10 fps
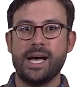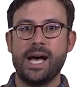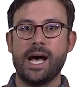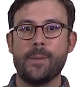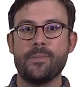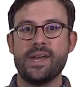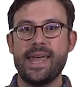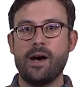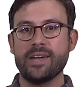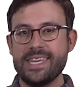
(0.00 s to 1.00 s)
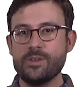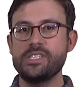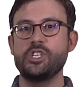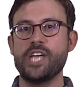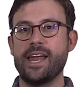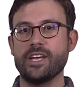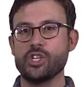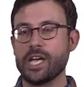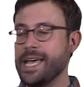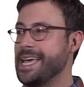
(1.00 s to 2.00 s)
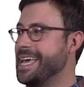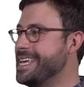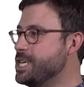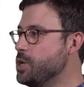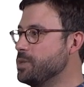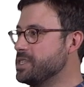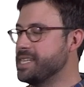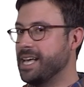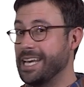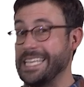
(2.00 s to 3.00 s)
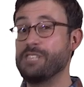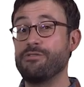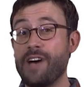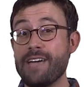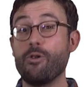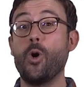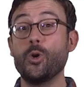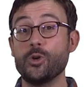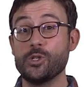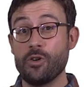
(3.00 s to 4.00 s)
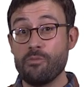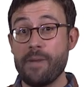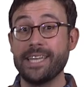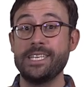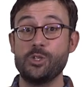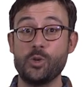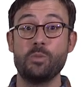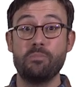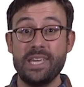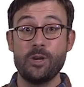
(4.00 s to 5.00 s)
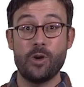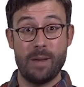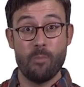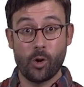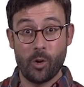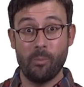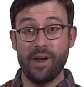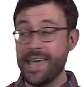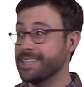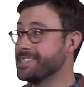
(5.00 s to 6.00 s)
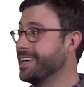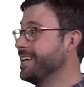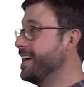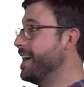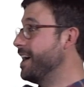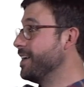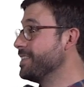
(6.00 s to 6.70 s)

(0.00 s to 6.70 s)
Um, now, here's the challenge. A human cell is five orders of magnitude bigger and more complex uh,